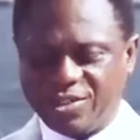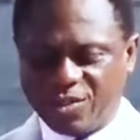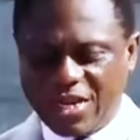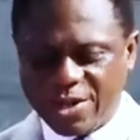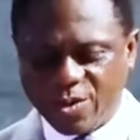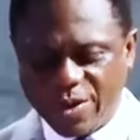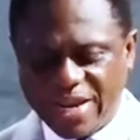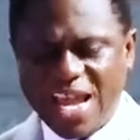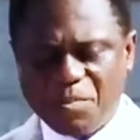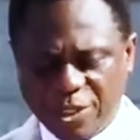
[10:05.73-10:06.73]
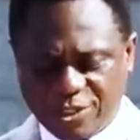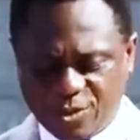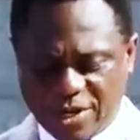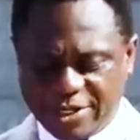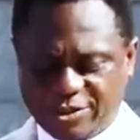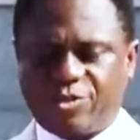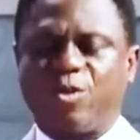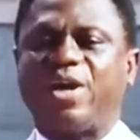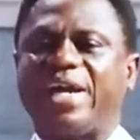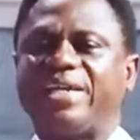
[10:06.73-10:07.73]
so that your name is not
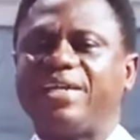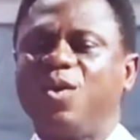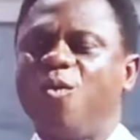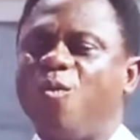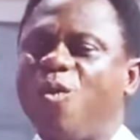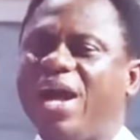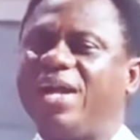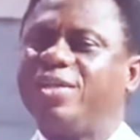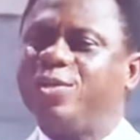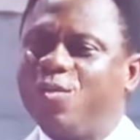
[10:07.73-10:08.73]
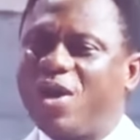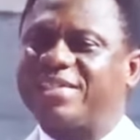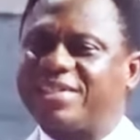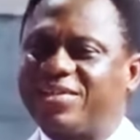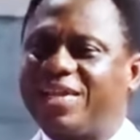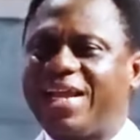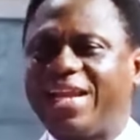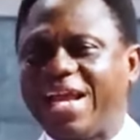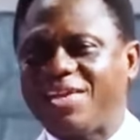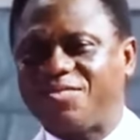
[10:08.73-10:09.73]
destroyed while you are still
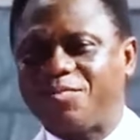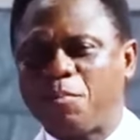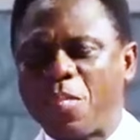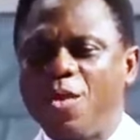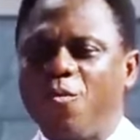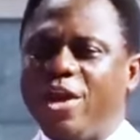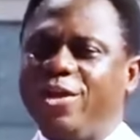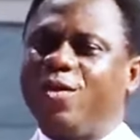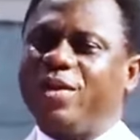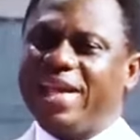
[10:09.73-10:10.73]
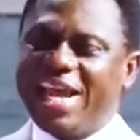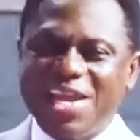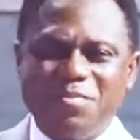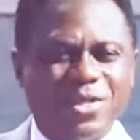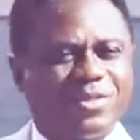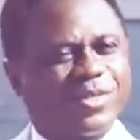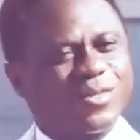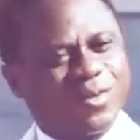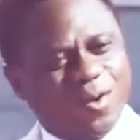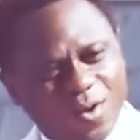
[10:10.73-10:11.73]
alive. When your name is
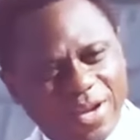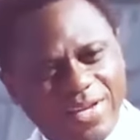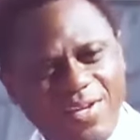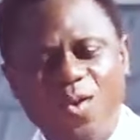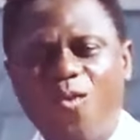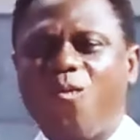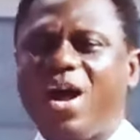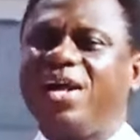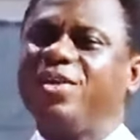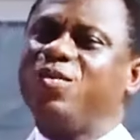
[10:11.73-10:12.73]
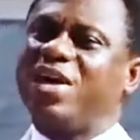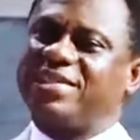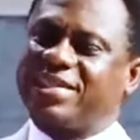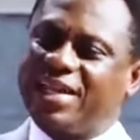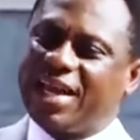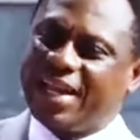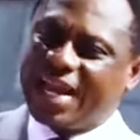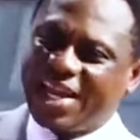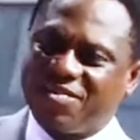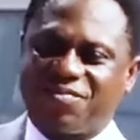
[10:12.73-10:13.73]
destroyed while you are still
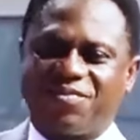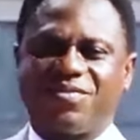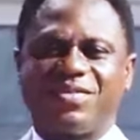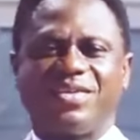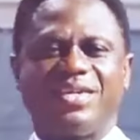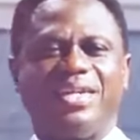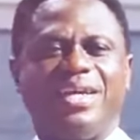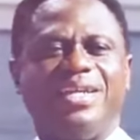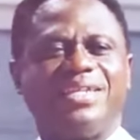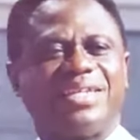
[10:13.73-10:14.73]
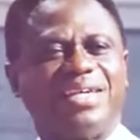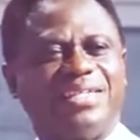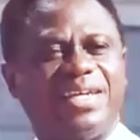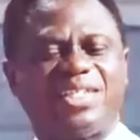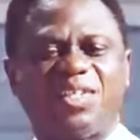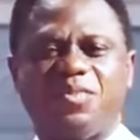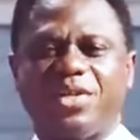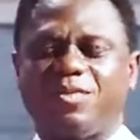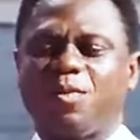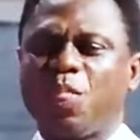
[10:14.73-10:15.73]
alive, ladies and
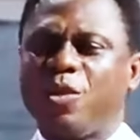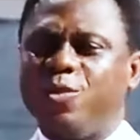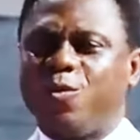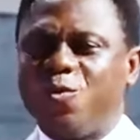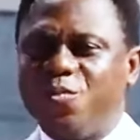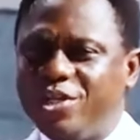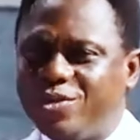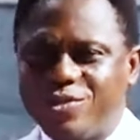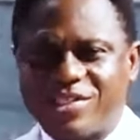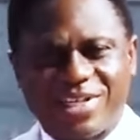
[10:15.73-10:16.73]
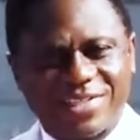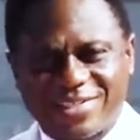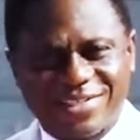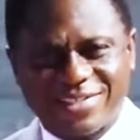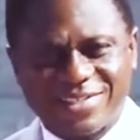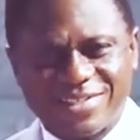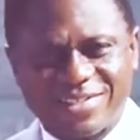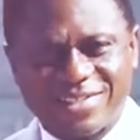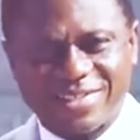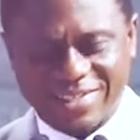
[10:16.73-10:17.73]
gentlemen, you could be useless.
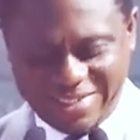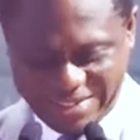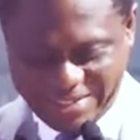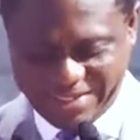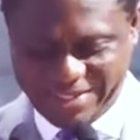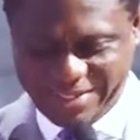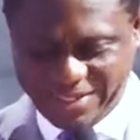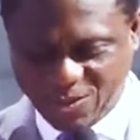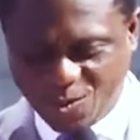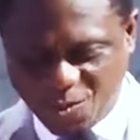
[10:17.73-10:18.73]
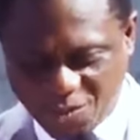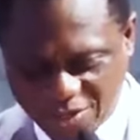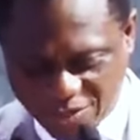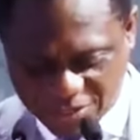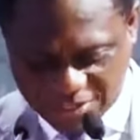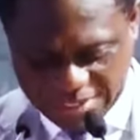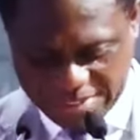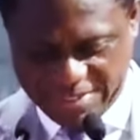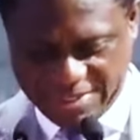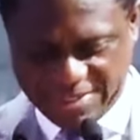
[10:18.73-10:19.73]
You could be
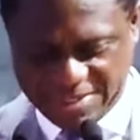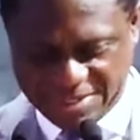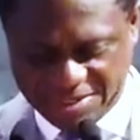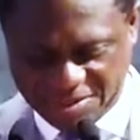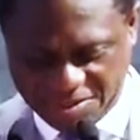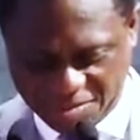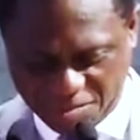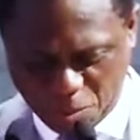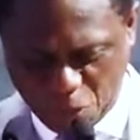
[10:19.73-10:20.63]
useless.